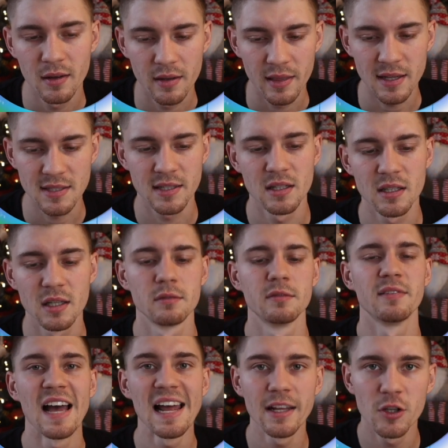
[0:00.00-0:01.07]
that's going to give
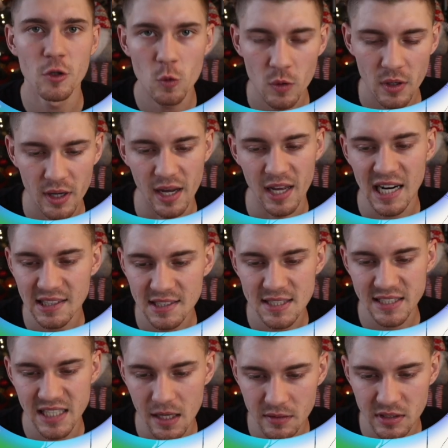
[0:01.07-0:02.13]
value and at the
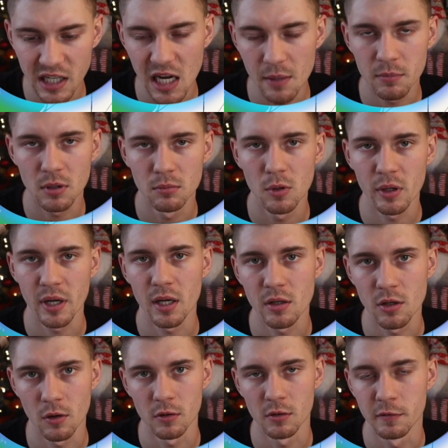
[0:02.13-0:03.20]
same time promoting
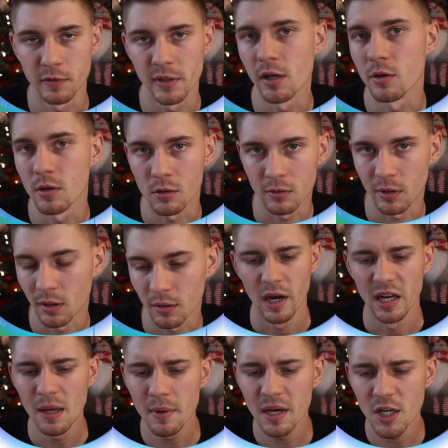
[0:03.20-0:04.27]
your affiliate URL.
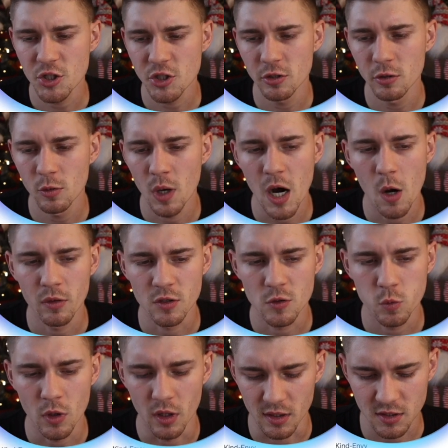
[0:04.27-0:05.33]
And let me just show you how this
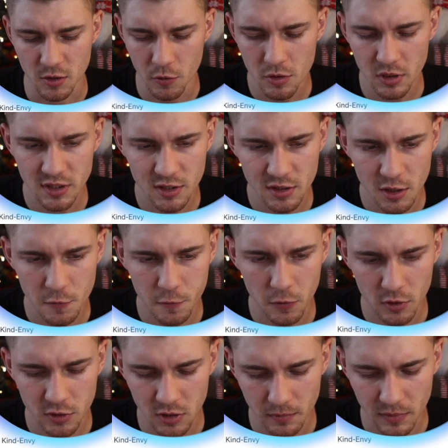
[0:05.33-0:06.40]
works. So you can search
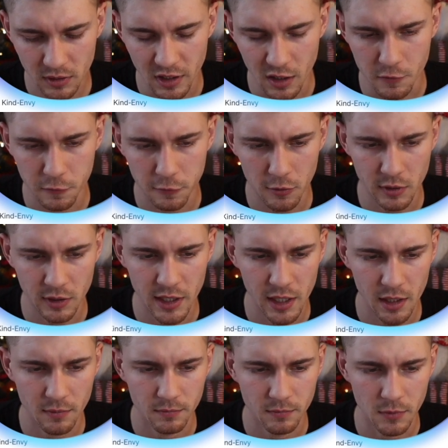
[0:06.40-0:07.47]
for something like
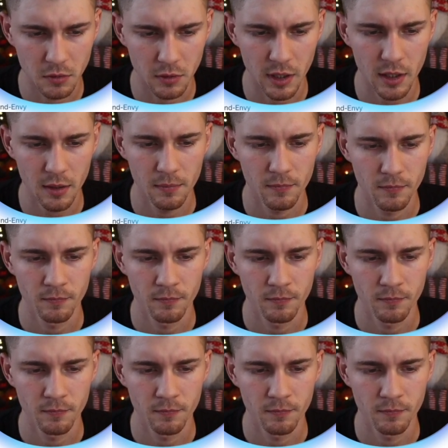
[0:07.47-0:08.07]
Fortnite, okay?